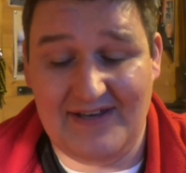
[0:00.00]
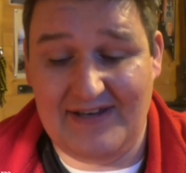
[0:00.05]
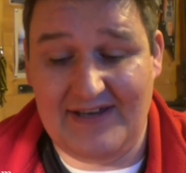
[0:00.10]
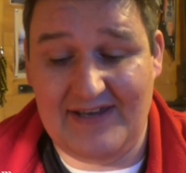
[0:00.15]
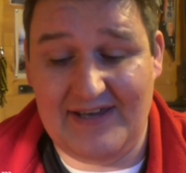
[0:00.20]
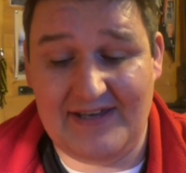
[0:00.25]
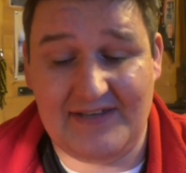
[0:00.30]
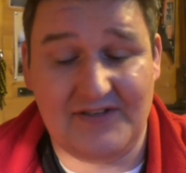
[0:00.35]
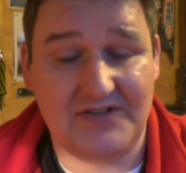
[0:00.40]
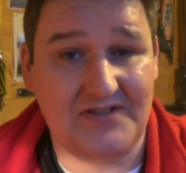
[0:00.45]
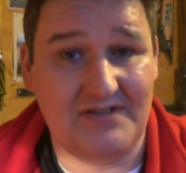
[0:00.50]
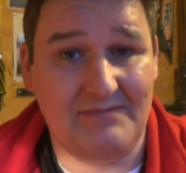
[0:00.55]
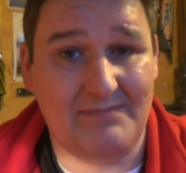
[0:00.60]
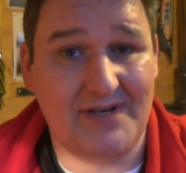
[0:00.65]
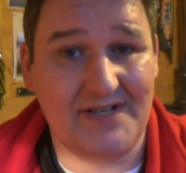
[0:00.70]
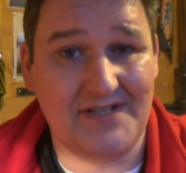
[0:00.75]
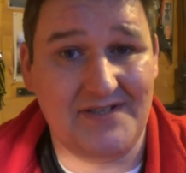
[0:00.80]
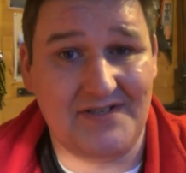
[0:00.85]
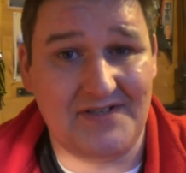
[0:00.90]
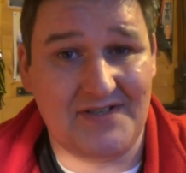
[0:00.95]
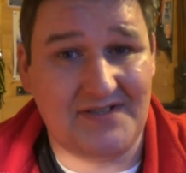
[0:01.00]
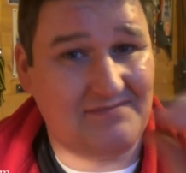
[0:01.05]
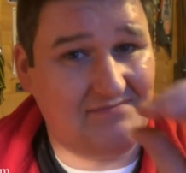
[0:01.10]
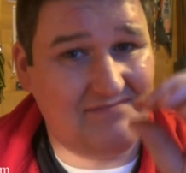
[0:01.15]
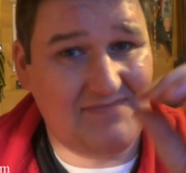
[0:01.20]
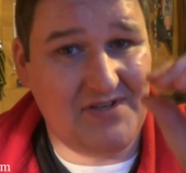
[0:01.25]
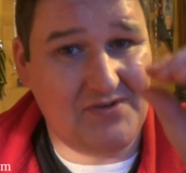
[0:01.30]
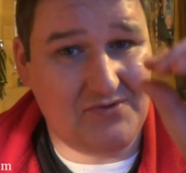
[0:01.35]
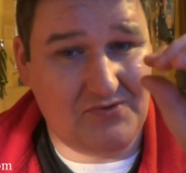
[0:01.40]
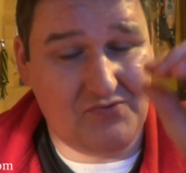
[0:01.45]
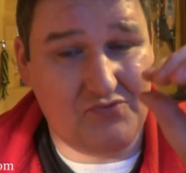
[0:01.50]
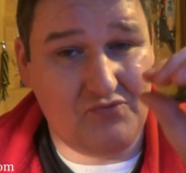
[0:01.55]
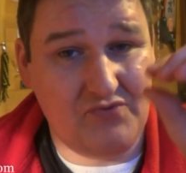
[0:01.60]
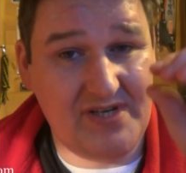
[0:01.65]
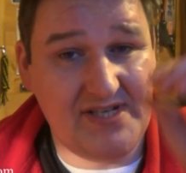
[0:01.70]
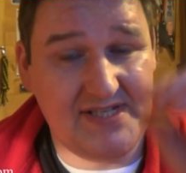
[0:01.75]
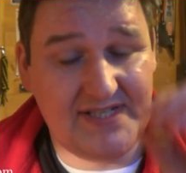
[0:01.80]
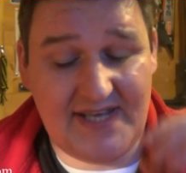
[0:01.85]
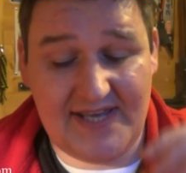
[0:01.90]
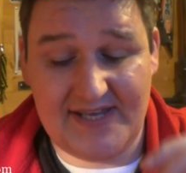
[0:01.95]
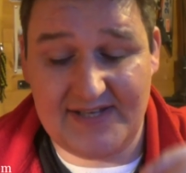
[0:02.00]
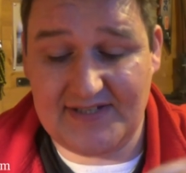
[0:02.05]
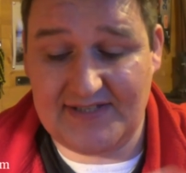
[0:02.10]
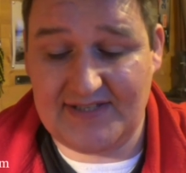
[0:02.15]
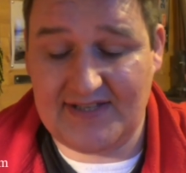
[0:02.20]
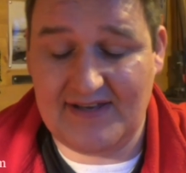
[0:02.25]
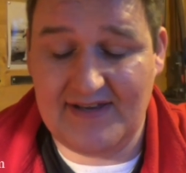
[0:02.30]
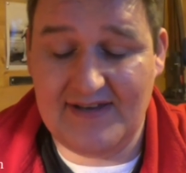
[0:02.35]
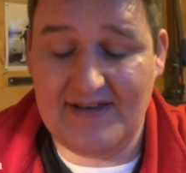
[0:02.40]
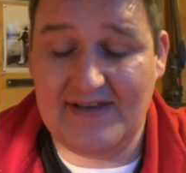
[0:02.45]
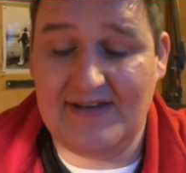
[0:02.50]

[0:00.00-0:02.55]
because the button's, you know, recessed.